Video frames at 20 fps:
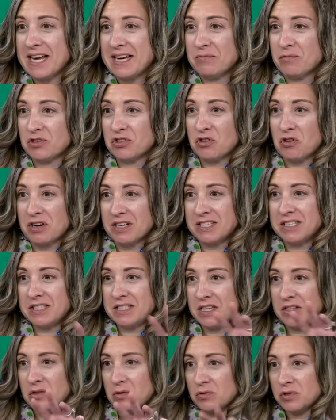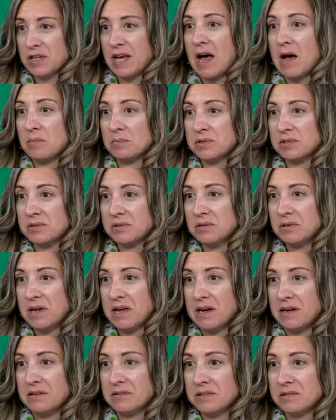And we're starting to see those gaps
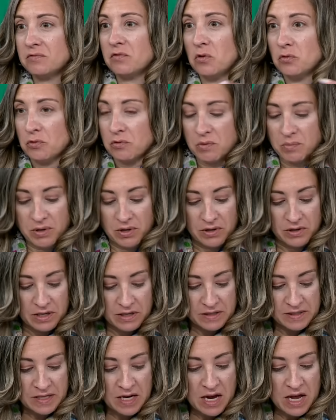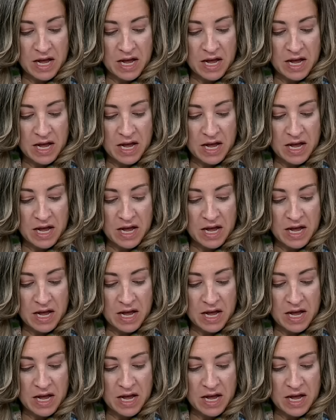and vulnerabilities.